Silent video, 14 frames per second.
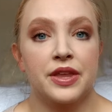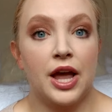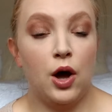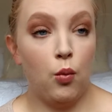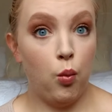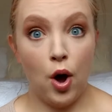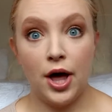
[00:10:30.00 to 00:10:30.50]

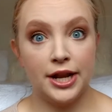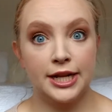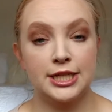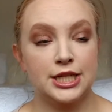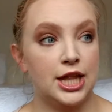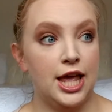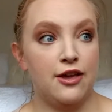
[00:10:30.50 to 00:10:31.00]
wanting to
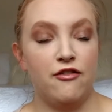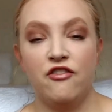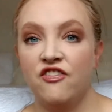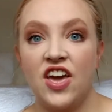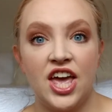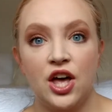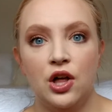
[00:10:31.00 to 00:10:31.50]
like
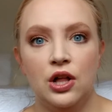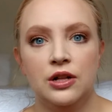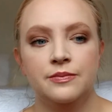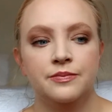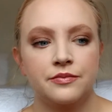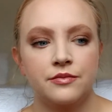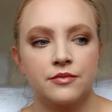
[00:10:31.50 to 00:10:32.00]
fail,
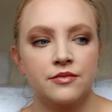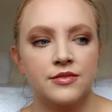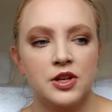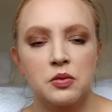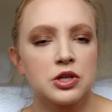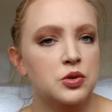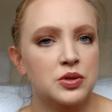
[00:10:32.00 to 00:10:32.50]

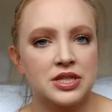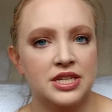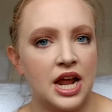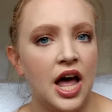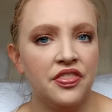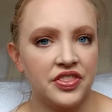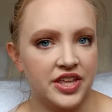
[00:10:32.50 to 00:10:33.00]
which was
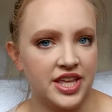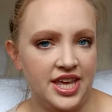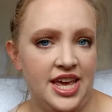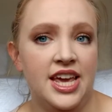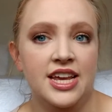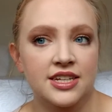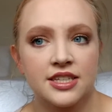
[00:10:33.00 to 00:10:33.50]
not the
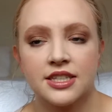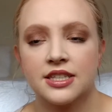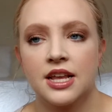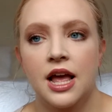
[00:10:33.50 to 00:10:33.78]
case.